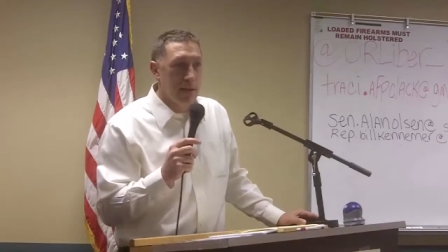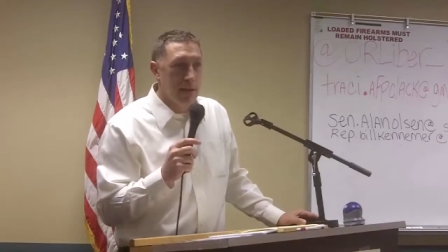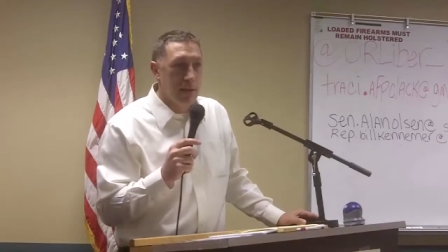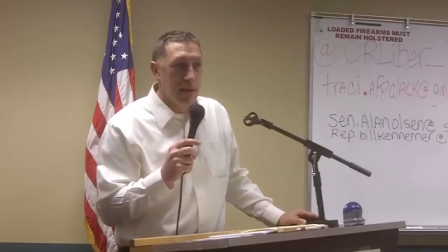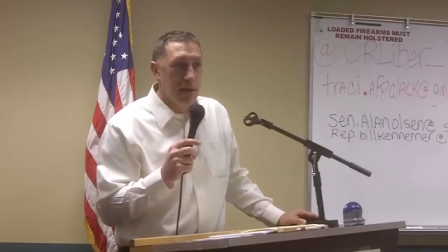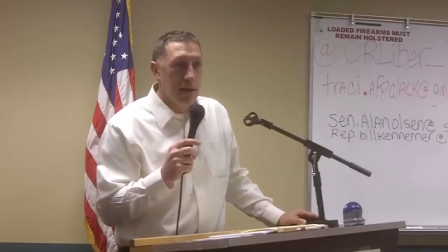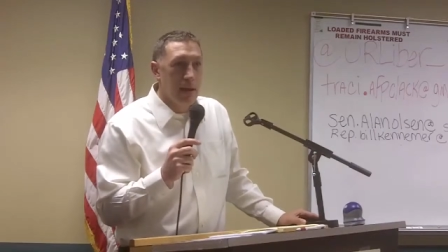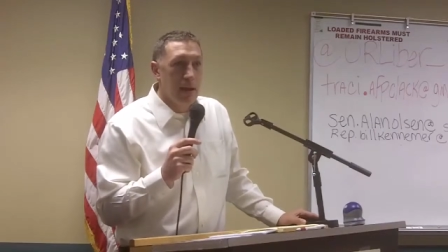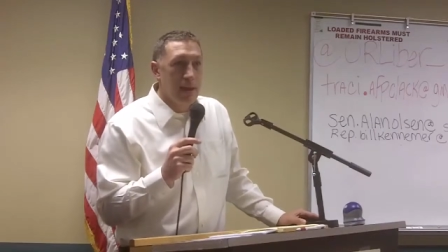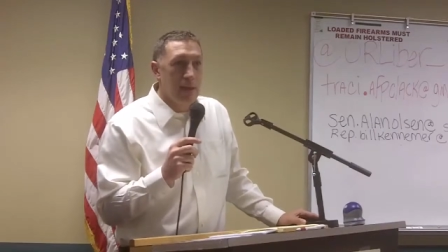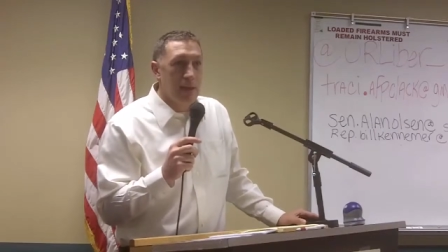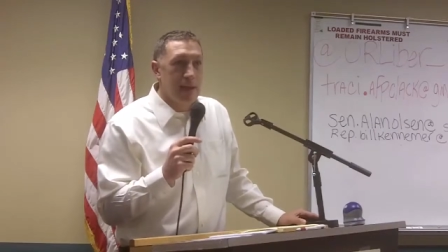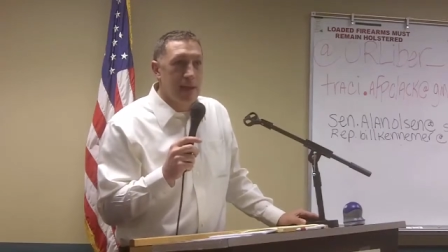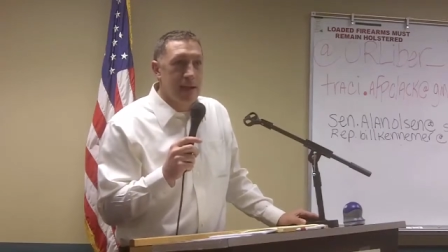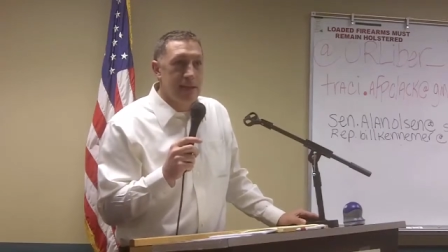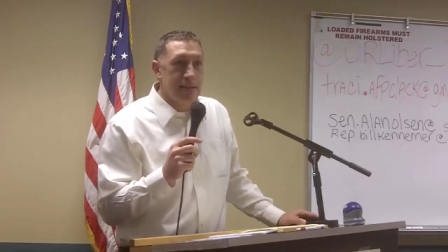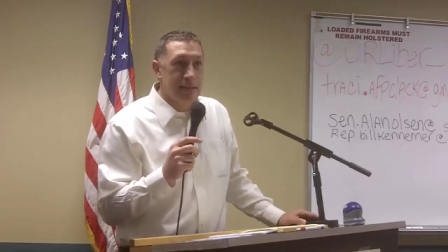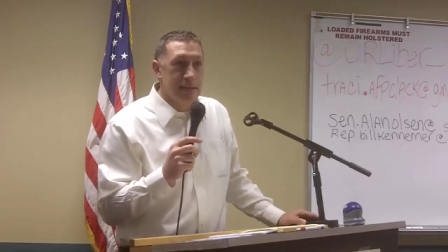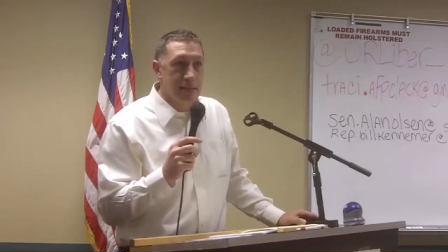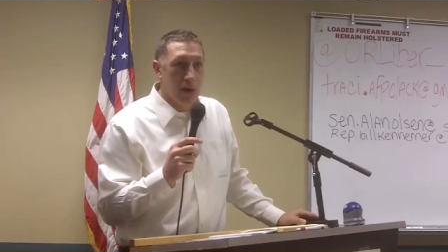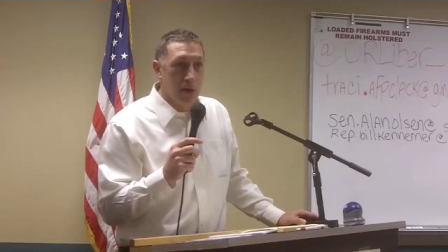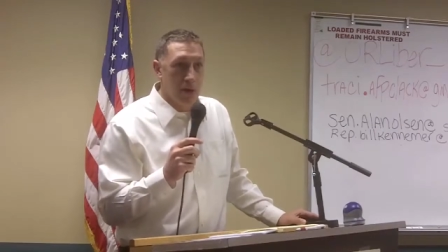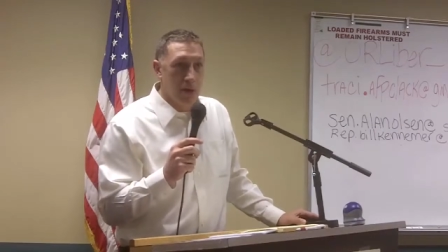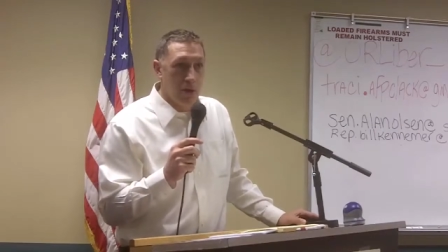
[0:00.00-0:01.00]
Mm-hmm.
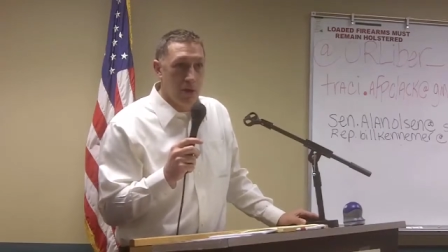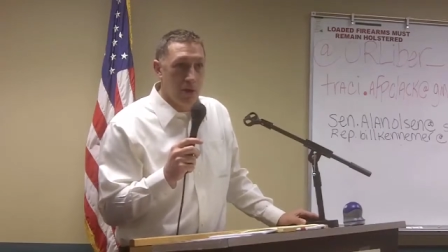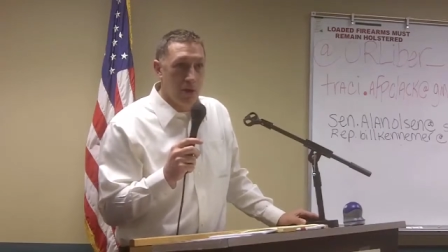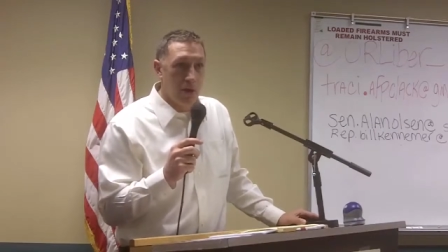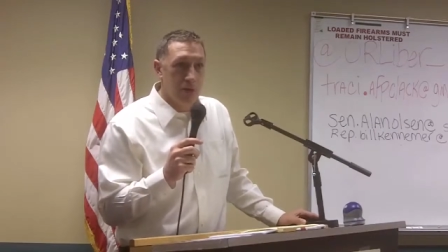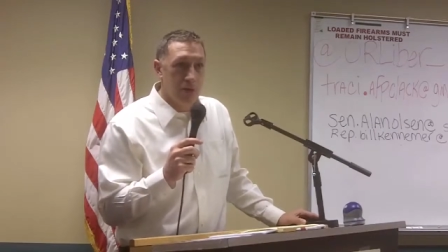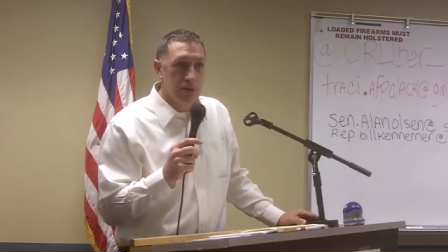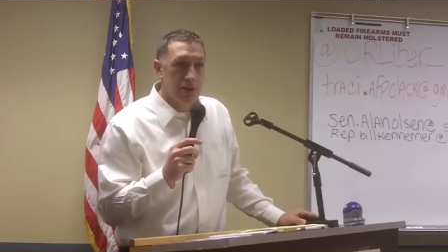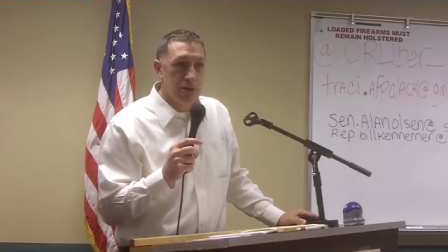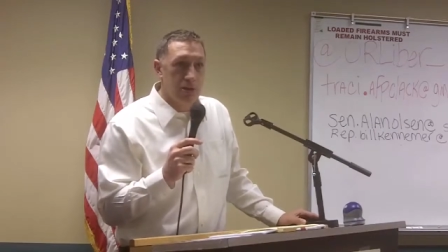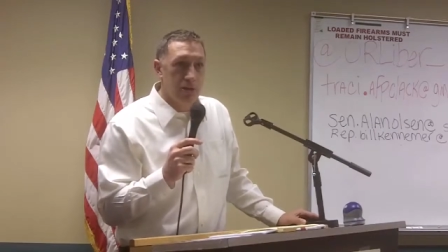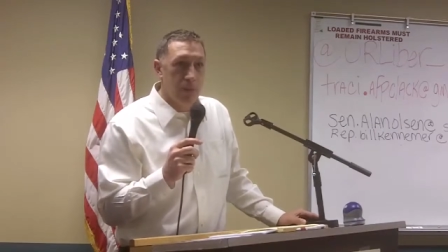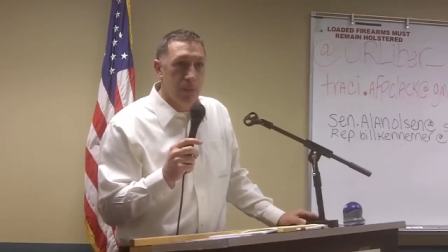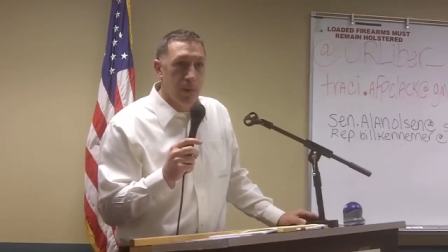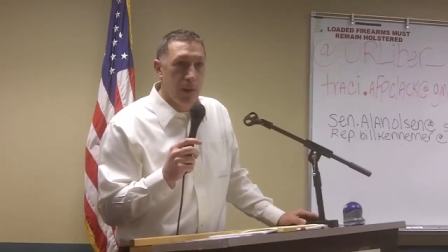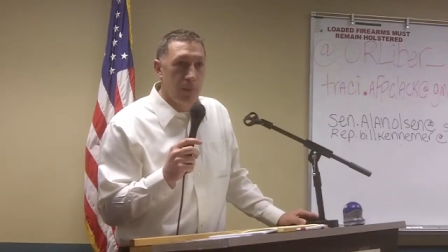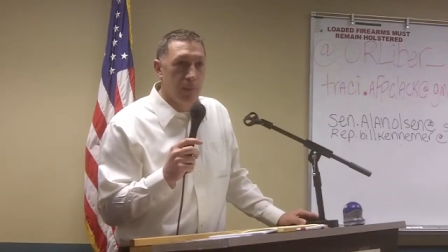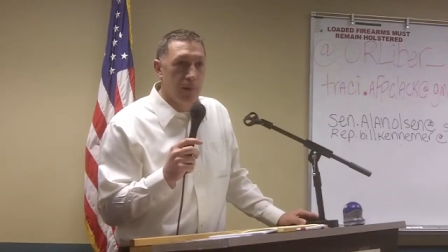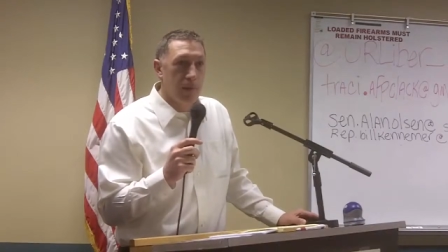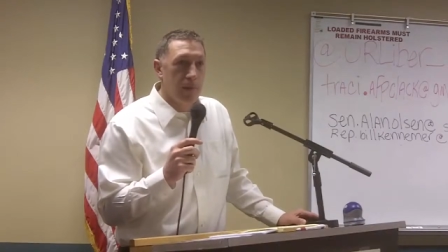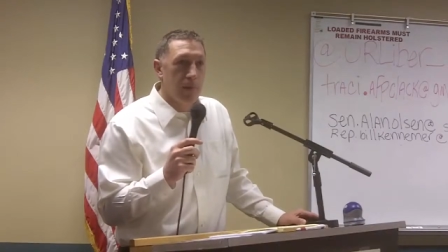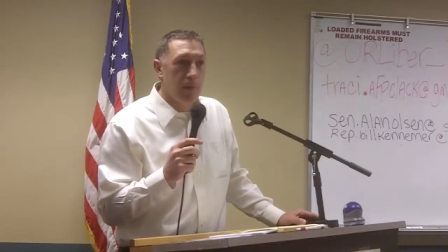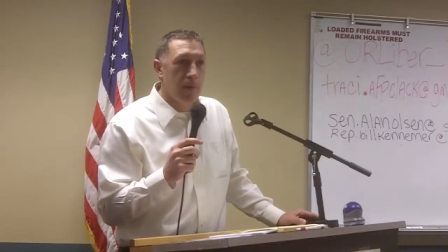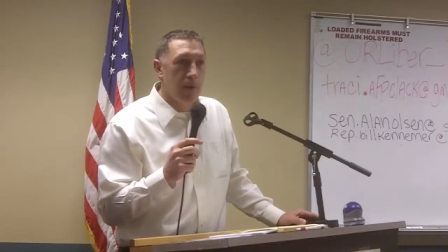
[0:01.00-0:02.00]
That's our goal as the
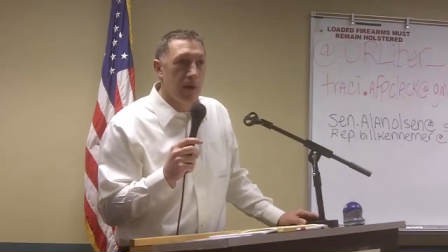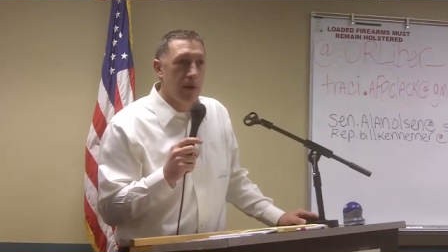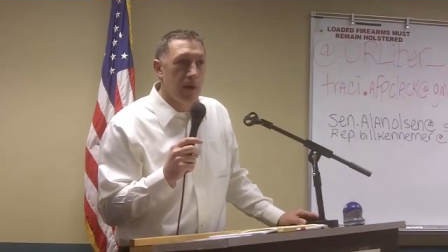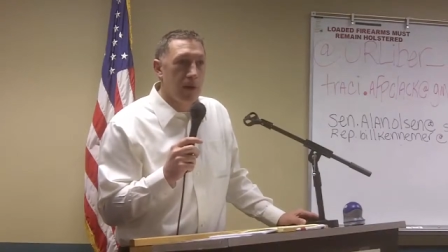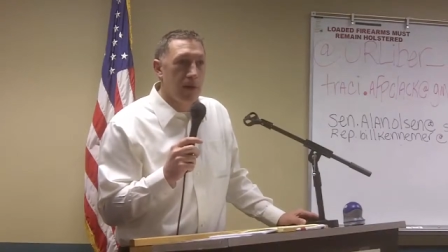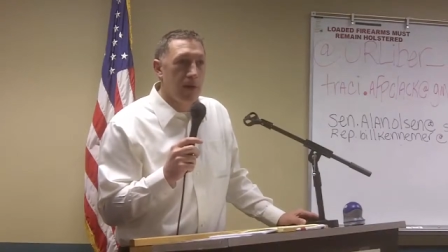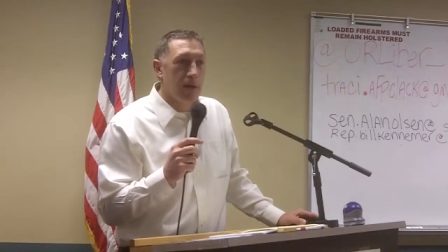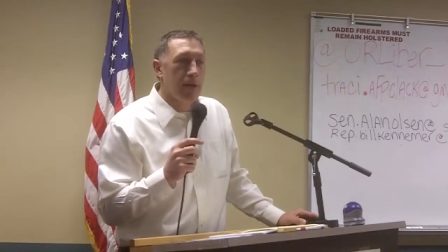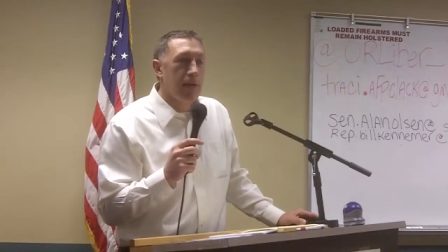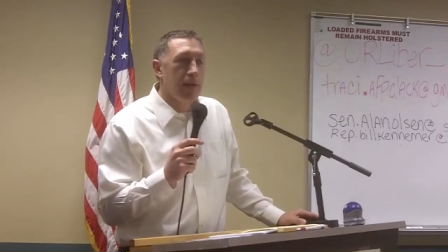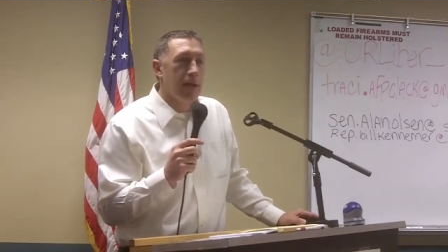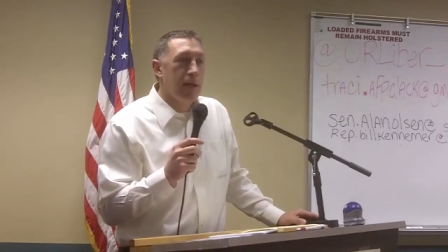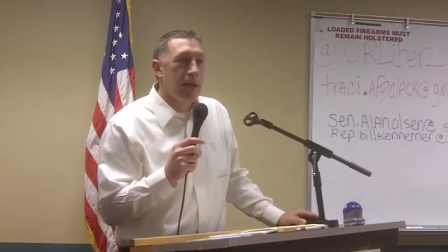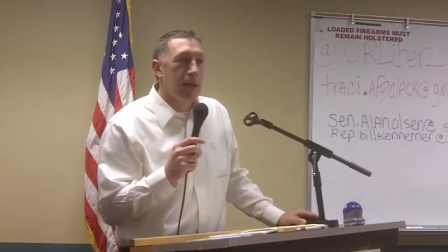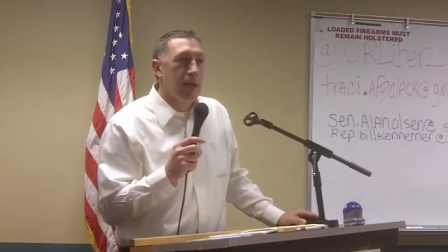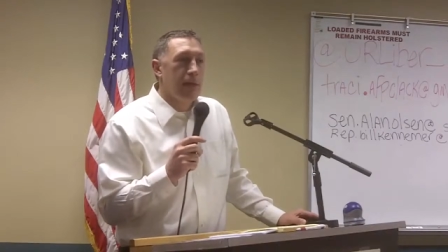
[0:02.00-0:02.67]
Republican Party,